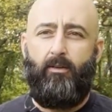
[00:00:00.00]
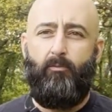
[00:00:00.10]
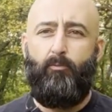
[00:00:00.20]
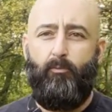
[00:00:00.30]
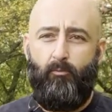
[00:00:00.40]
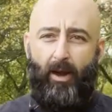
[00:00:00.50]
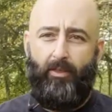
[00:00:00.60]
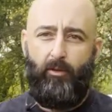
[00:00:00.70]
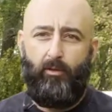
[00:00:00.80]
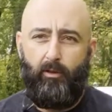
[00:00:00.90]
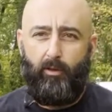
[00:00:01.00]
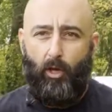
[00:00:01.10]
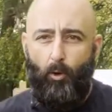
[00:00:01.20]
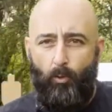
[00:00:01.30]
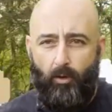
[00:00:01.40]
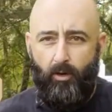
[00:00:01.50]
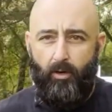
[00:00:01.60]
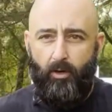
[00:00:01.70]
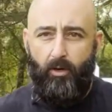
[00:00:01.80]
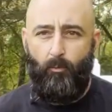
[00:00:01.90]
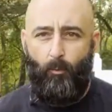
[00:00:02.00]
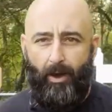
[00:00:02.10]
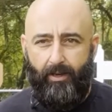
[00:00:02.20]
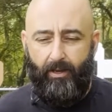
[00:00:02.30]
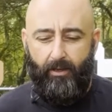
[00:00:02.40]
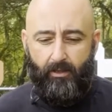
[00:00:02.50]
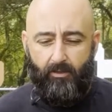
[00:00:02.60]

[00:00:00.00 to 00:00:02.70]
Rather widen